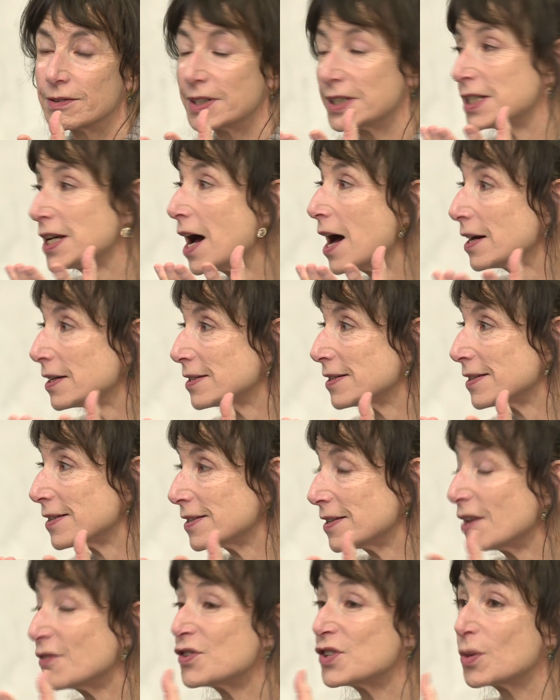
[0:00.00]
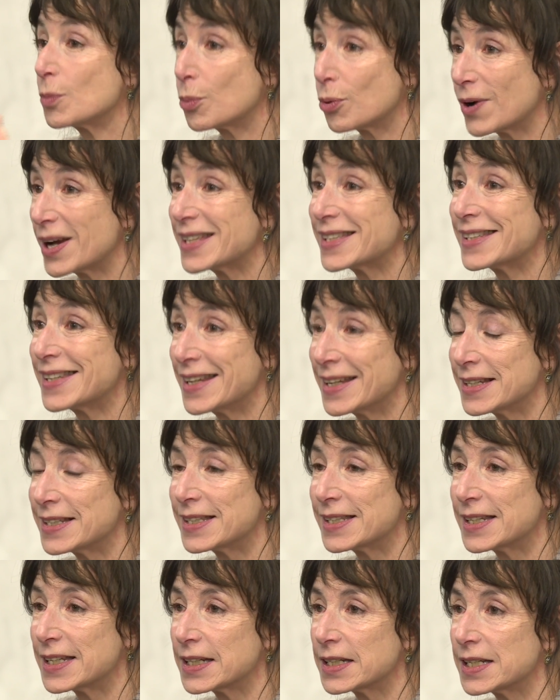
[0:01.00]
the toxins of suppressed
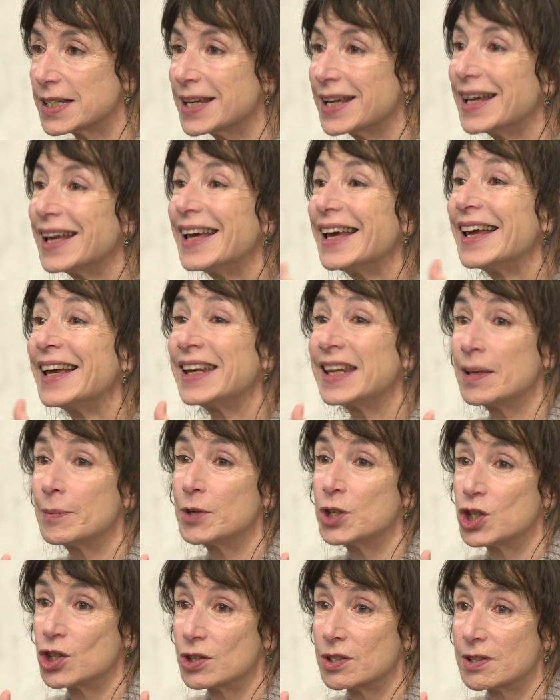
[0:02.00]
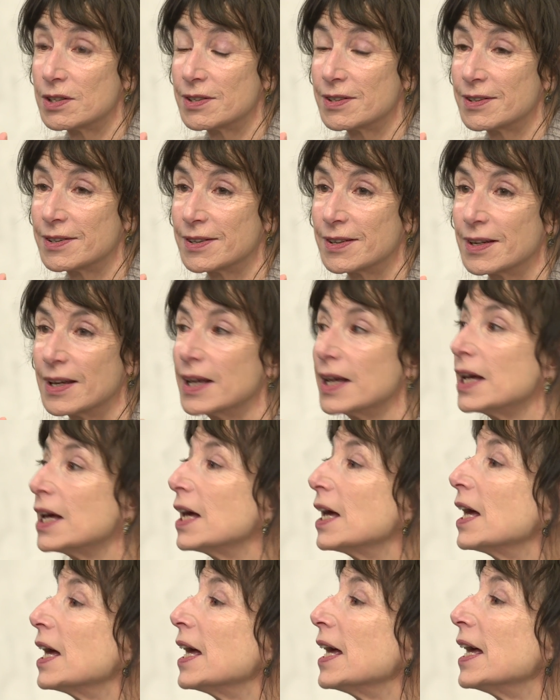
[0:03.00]
instinct in images,
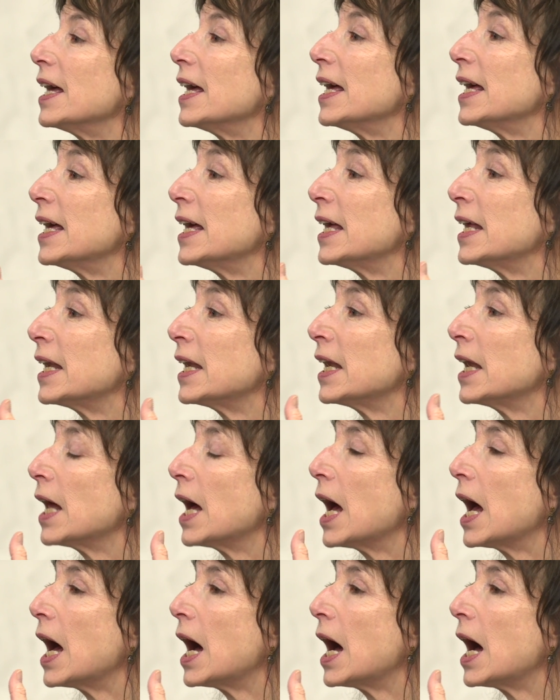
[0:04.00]
in